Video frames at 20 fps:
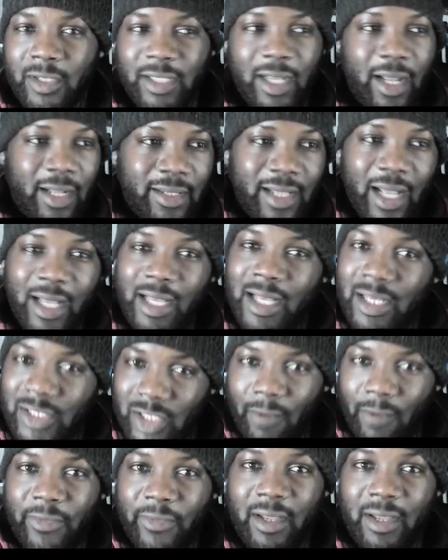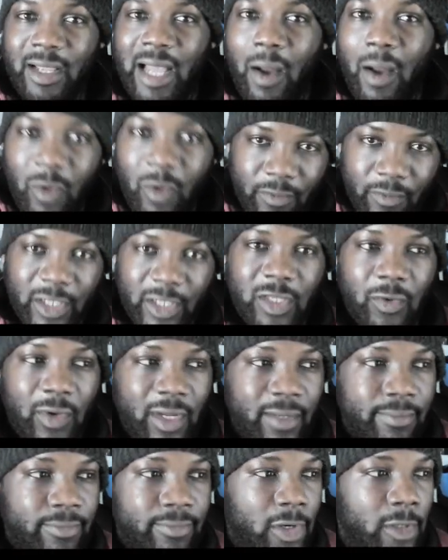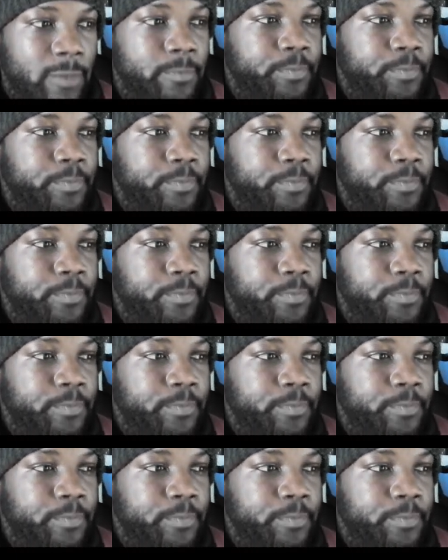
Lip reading: and that is something I will be doing. But